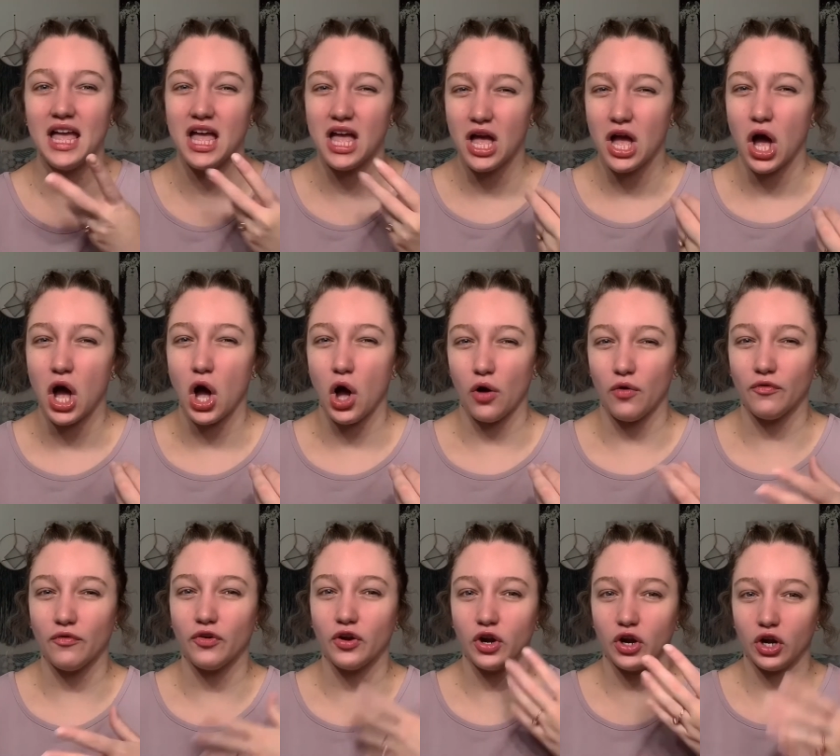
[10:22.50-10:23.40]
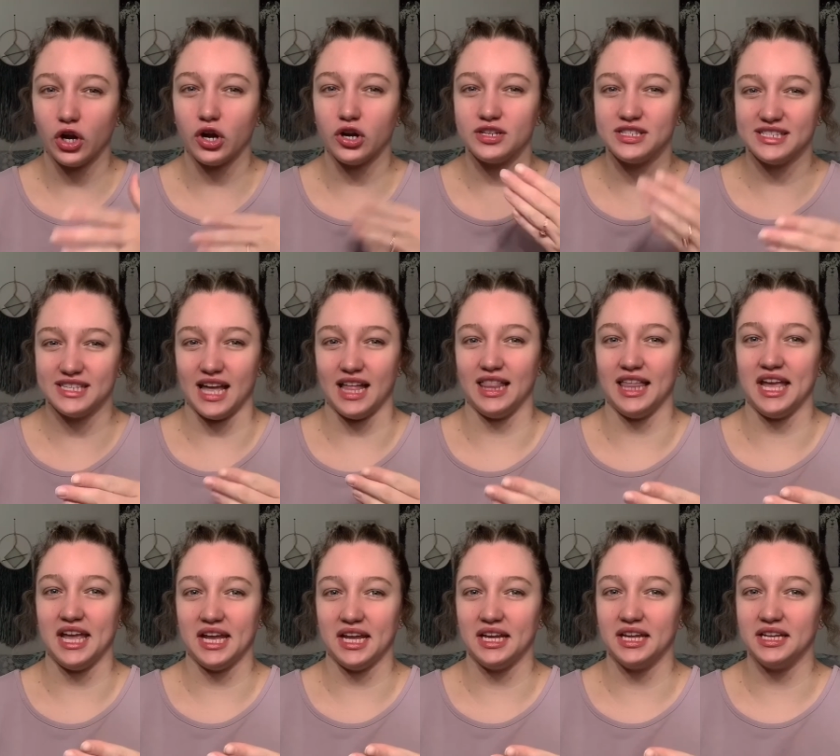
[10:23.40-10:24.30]

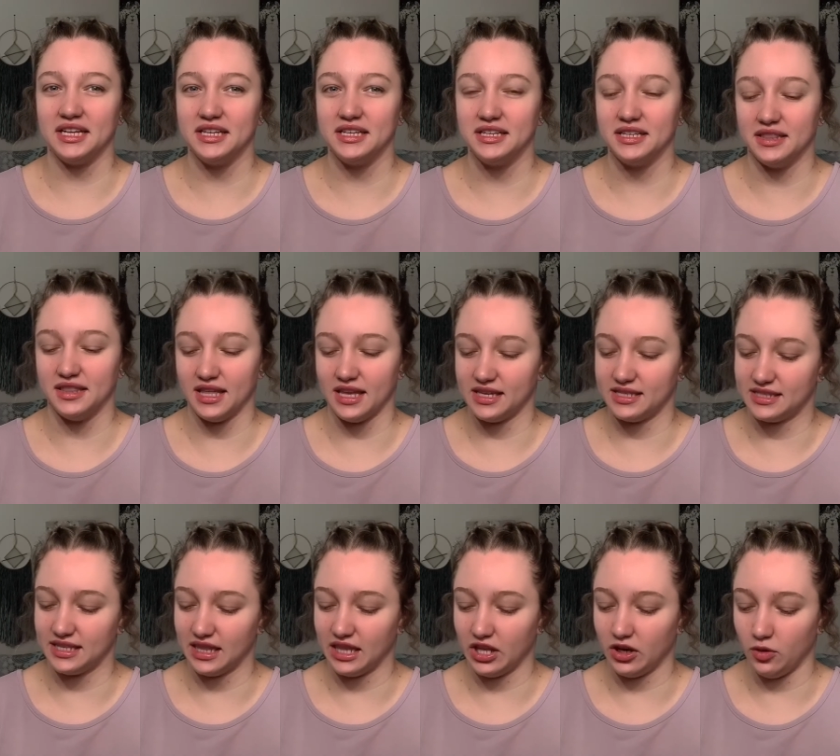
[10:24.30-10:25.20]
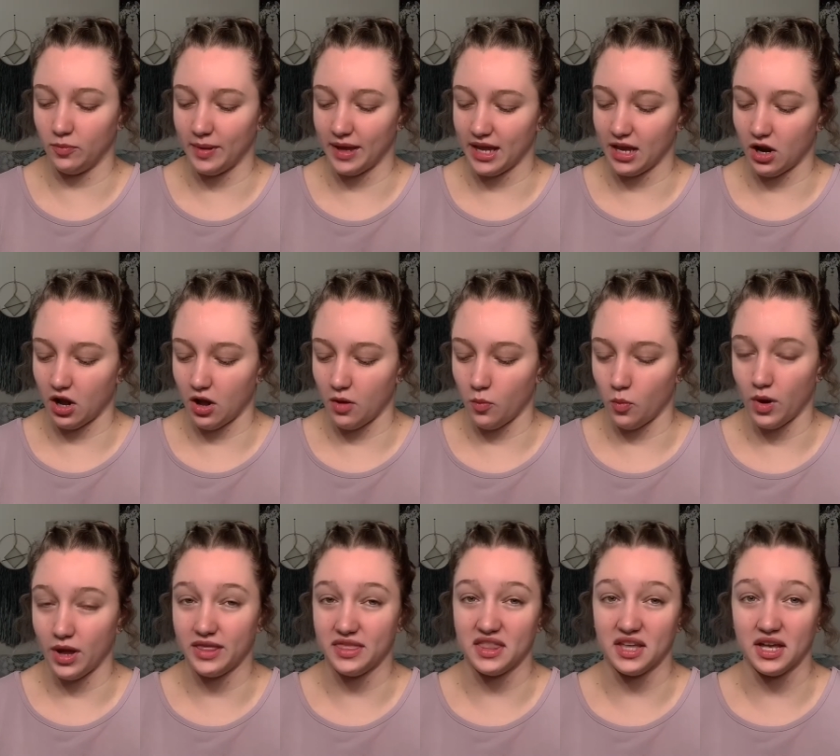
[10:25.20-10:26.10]
overselling this a little bit on
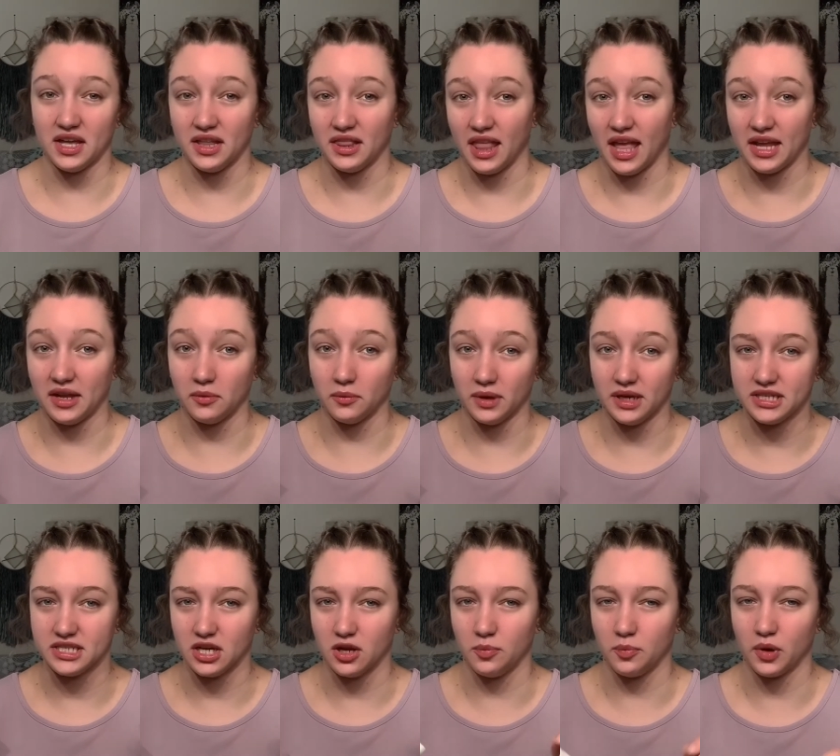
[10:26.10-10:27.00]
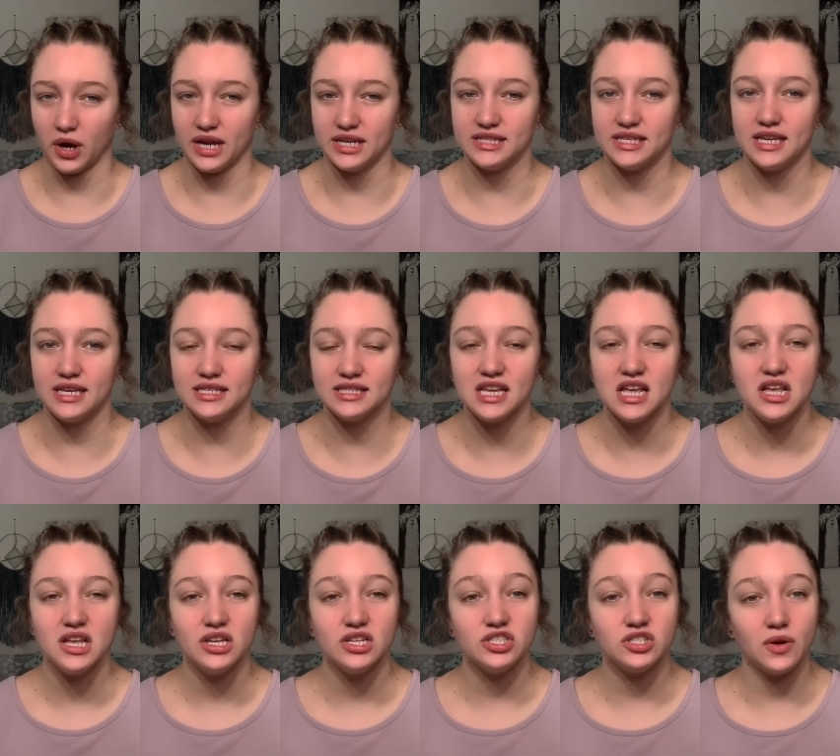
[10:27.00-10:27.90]
what the like retail price is?
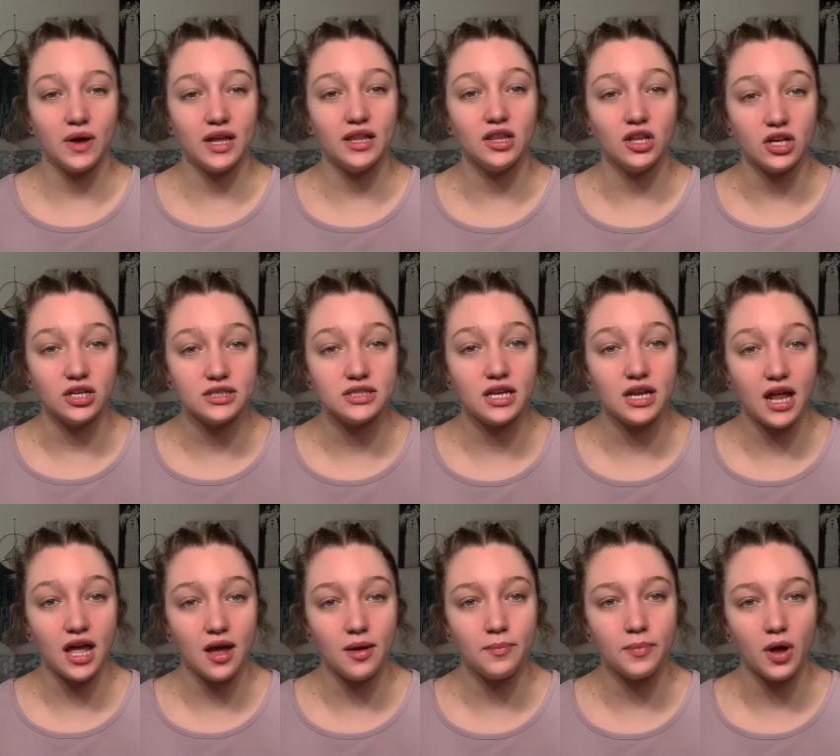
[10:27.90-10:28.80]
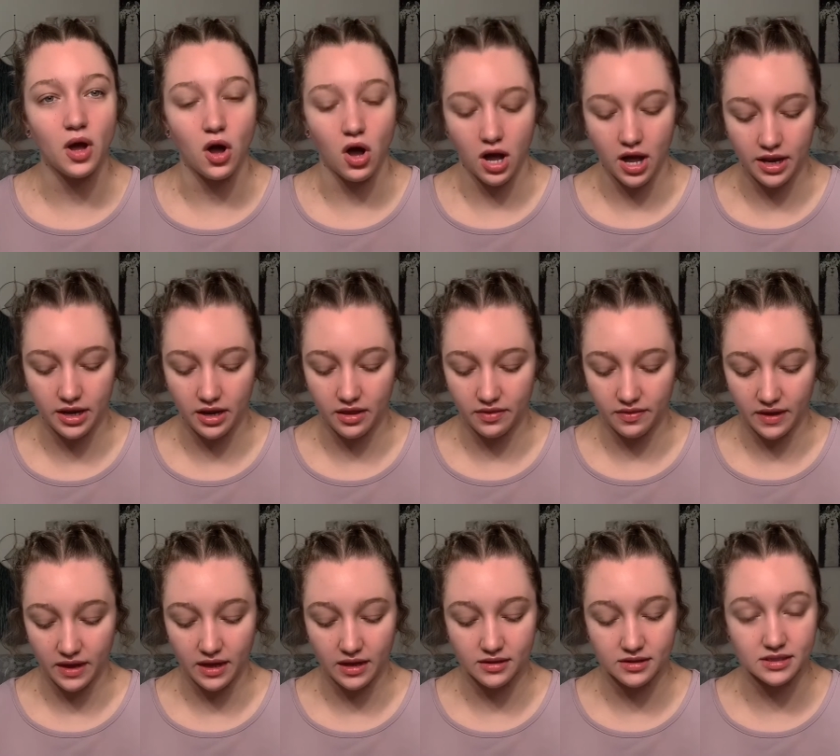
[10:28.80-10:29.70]
So I looked it up on
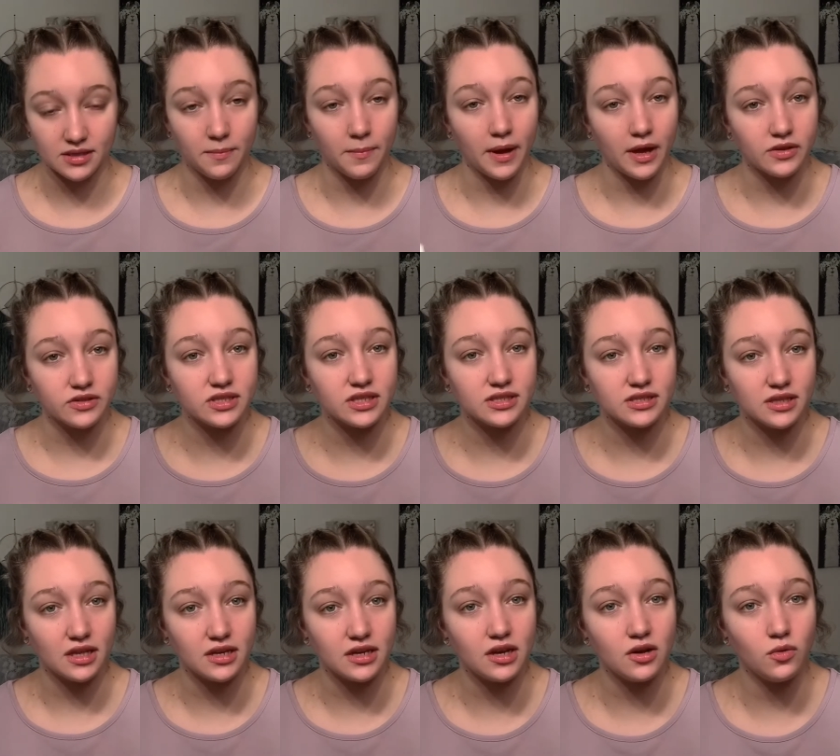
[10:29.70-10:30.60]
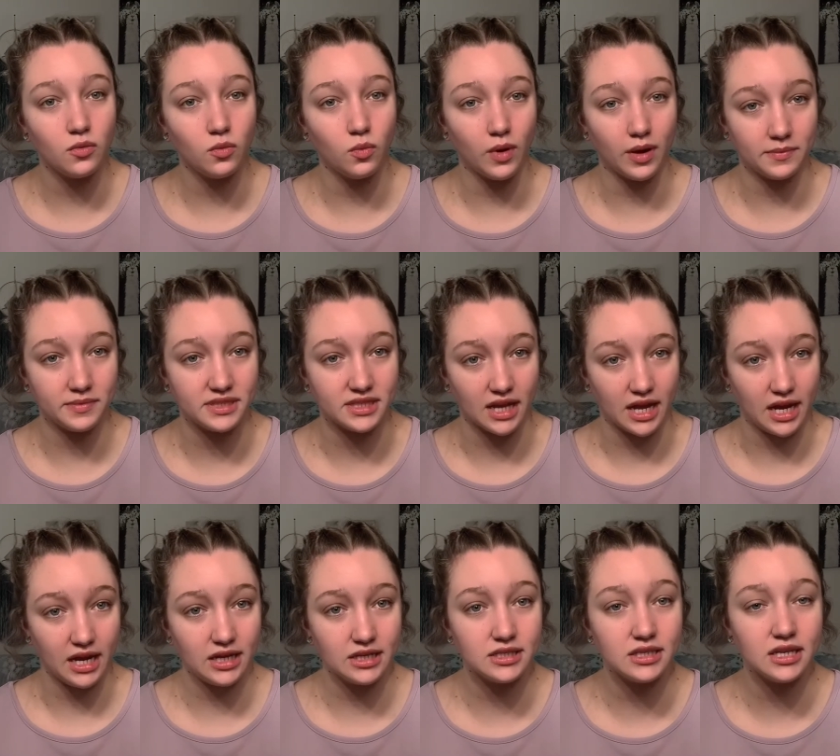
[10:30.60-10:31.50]
the Symbiosis London website,